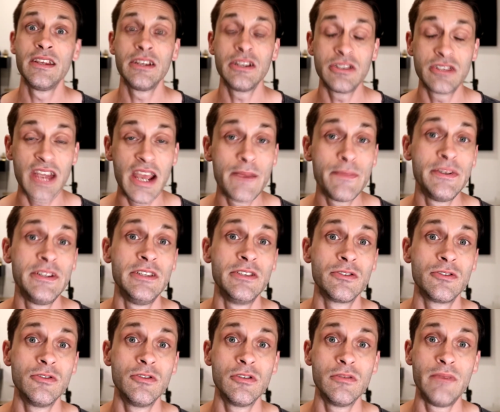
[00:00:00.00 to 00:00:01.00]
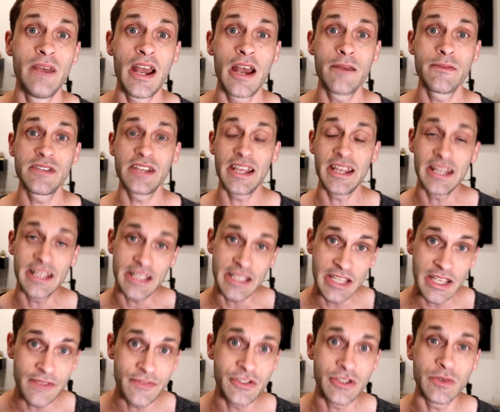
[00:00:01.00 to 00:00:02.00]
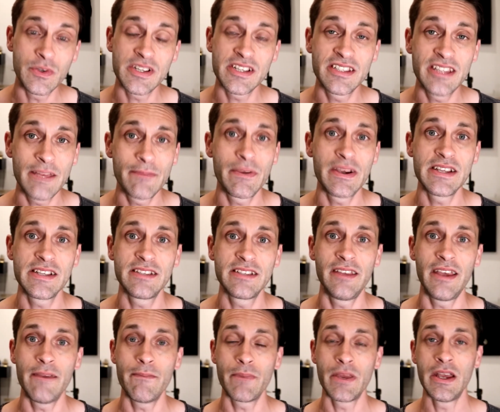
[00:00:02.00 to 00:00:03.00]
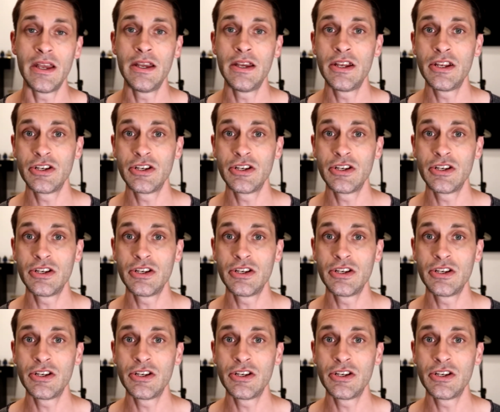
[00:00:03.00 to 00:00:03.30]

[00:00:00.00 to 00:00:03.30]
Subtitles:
you type it into Google Maps, and it gives you a step-by-step